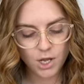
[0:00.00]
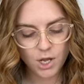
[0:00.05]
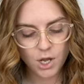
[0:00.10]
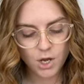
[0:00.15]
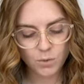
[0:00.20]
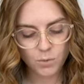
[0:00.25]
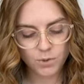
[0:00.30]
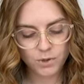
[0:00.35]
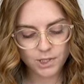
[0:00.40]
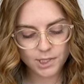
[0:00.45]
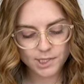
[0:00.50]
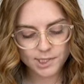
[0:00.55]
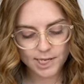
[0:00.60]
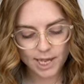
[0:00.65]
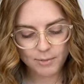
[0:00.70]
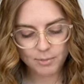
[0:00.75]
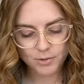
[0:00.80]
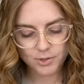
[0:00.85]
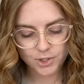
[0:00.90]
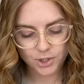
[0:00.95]
When the
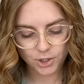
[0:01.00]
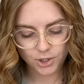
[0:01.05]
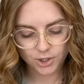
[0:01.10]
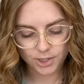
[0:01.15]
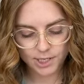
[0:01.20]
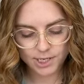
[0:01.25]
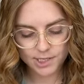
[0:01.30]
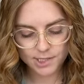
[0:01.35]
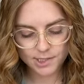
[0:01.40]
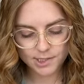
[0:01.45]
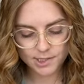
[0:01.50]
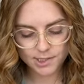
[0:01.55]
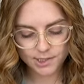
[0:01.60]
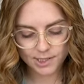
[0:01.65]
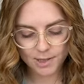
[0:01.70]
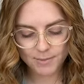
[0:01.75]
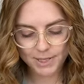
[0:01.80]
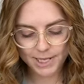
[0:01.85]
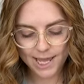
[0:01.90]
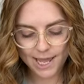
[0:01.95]
disciples heard this,
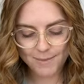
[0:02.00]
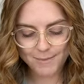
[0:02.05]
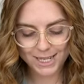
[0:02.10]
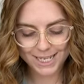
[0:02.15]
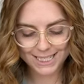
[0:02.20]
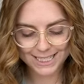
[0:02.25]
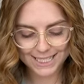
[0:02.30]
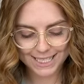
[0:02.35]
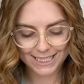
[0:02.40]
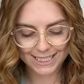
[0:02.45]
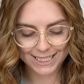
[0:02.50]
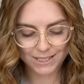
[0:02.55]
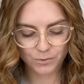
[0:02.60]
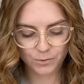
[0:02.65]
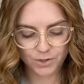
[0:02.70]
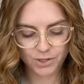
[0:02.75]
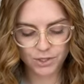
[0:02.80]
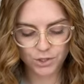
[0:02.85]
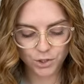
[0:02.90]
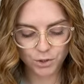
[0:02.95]
they became indignant
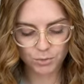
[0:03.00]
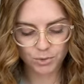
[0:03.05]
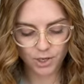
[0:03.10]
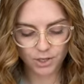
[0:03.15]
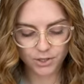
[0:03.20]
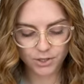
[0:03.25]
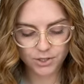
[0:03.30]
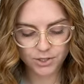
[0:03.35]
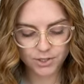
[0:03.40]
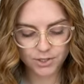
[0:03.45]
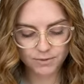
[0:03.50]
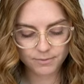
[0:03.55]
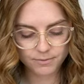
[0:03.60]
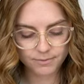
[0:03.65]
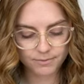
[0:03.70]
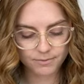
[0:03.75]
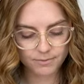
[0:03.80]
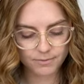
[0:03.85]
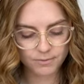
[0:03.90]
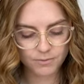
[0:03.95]
with the two brothers.
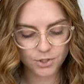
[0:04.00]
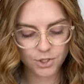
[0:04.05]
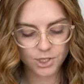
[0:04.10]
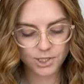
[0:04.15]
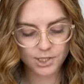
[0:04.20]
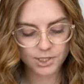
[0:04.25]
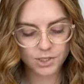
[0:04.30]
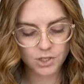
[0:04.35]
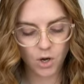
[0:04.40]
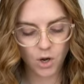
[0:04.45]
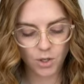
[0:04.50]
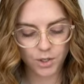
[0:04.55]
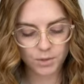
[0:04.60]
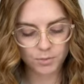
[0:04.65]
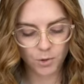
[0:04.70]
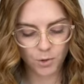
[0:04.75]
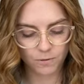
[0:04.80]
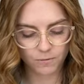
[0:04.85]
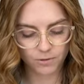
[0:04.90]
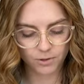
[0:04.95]
Jesus called them
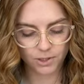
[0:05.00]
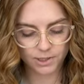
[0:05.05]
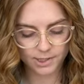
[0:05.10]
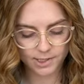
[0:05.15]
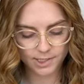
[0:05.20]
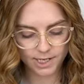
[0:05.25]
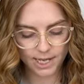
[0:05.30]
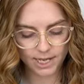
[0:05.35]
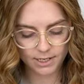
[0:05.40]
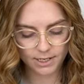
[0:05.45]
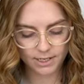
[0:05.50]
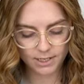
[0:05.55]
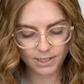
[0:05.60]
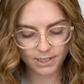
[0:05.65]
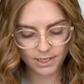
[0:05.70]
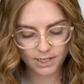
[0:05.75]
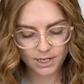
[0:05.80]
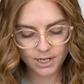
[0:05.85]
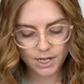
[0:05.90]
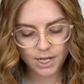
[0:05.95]
over and said,
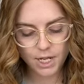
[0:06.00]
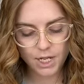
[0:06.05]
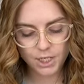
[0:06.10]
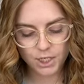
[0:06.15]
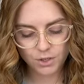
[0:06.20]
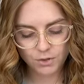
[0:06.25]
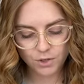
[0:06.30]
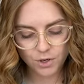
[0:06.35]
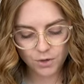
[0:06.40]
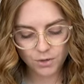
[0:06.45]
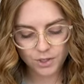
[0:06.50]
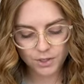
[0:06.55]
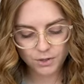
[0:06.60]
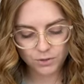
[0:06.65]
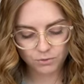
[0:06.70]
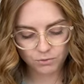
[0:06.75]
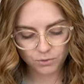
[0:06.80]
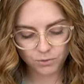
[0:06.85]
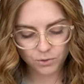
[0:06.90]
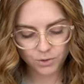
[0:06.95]
You know that the
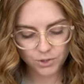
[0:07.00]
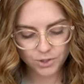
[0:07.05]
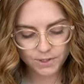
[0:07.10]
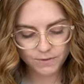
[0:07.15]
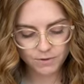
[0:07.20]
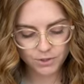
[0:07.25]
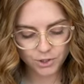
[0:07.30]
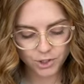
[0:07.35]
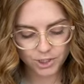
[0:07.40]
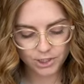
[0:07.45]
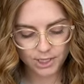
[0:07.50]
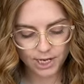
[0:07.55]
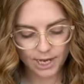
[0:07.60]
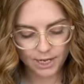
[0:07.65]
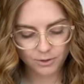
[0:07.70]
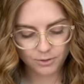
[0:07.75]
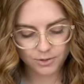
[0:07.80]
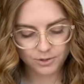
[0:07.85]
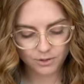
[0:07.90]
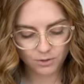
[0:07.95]
rulers of the
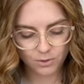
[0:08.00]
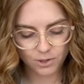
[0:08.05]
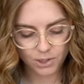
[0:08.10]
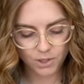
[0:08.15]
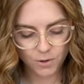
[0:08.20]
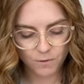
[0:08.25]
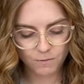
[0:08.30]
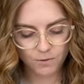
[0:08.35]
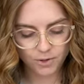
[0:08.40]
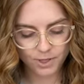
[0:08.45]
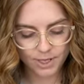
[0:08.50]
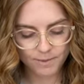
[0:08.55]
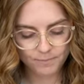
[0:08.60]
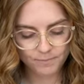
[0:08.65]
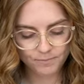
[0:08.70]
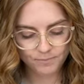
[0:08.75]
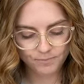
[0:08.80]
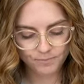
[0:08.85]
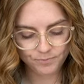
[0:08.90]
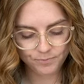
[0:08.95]
Gentiles lord over
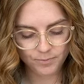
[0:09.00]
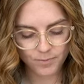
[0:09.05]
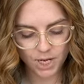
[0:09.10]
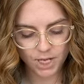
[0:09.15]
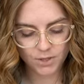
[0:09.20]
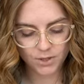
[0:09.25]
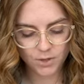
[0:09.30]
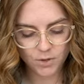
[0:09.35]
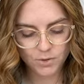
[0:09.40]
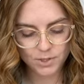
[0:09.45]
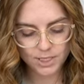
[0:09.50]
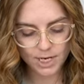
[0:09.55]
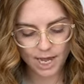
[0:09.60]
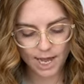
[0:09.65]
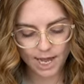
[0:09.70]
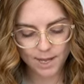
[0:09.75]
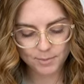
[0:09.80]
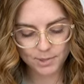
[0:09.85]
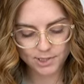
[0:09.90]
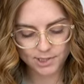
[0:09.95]
them, and those in
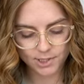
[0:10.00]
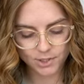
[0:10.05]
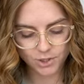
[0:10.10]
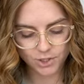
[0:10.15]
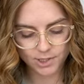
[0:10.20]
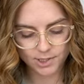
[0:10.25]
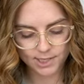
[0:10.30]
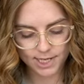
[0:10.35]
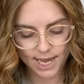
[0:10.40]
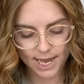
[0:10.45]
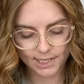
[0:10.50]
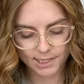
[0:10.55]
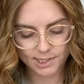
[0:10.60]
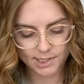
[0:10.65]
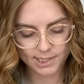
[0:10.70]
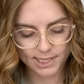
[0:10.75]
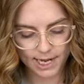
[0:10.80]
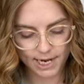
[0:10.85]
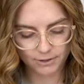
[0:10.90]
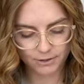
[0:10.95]
high positions act as
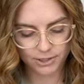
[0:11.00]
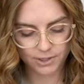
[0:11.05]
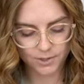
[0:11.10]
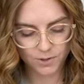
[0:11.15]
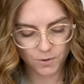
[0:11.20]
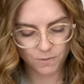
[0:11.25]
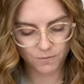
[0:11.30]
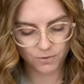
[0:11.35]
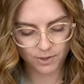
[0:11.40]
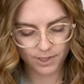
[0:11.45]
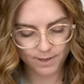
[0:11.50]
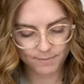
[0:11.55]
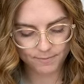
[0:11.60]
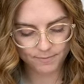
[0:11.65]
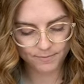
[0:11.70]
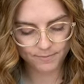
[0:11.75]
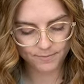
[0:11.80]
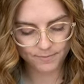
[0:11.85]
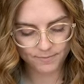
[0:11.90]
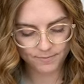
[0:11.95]
tyrants over them.
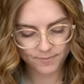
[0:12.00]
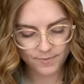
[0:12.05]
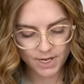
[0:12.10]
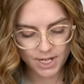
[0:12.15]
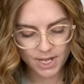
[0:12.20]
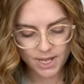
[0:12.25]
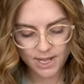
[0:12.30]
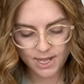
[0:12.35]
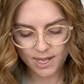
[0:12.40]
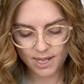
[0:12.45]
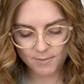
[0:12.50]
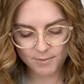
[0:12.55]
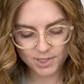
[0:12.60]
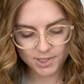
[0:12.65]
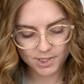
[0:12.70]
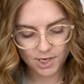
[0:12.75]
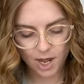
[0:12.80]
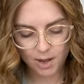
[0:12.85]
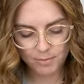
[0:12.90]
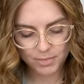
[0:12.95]
It must
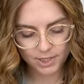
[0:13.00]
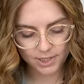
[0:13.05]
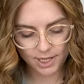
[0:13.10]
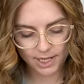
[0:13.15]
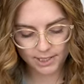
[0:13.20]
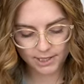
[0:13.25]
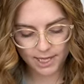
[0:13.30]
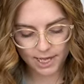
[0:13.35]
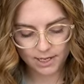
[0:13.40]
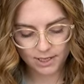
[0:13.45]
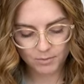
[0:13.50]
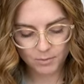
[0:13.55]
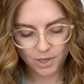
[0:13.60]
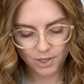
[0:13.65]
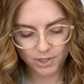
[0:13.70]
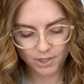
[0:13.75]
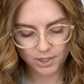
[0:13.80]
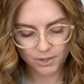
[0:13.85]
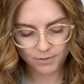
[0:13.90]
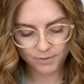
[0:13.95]
not be like that
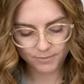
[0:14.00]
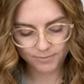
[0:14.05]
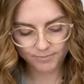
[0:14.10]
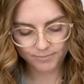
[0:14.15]
among you.